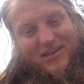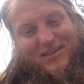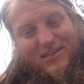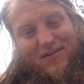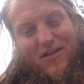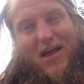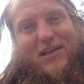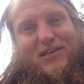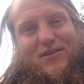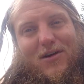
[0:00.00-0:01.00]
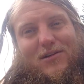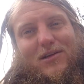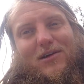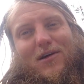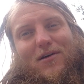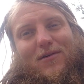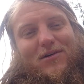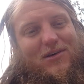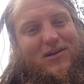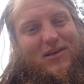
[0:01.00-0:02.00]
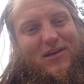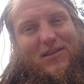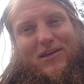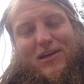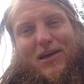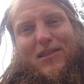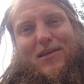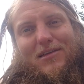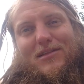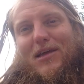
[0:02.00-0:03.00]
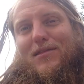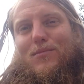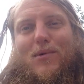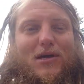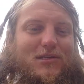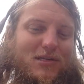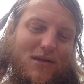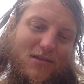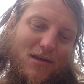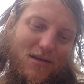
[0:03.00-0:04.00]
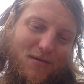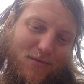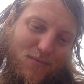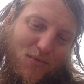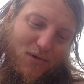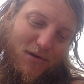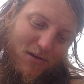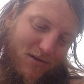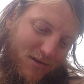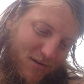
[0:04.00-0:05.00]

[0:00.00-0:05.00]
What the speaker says: it's the last drug to go. I think Dan the Man said that at one point.